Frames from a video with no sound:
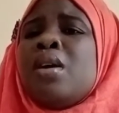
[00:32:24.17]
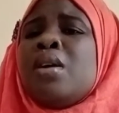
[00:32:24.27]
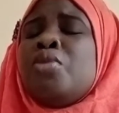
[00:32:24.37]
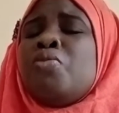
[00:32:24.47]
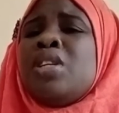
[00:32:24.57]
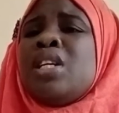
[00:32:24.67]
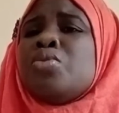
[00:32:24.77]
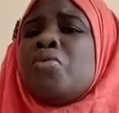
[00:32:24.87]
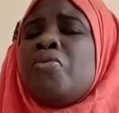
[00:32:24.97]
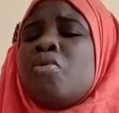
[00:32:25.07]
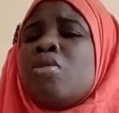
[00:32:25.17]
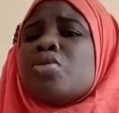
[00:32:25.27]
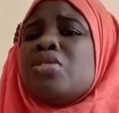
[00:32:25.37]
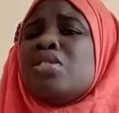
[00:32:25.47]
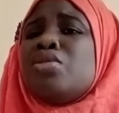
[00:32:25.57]
you need to focus
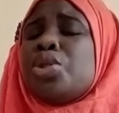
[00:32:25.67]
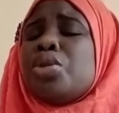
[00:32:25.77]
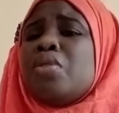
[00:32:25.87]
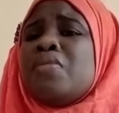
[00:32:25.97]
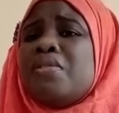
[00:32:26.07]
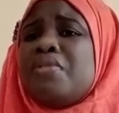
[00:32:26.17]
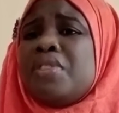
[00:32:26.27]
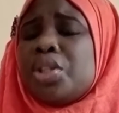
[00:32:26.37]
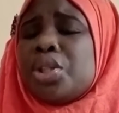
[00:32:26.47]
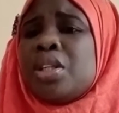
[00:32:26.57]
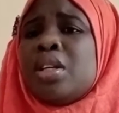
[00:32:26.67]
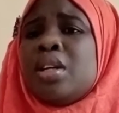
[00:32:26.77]
on the nutrition of the fish.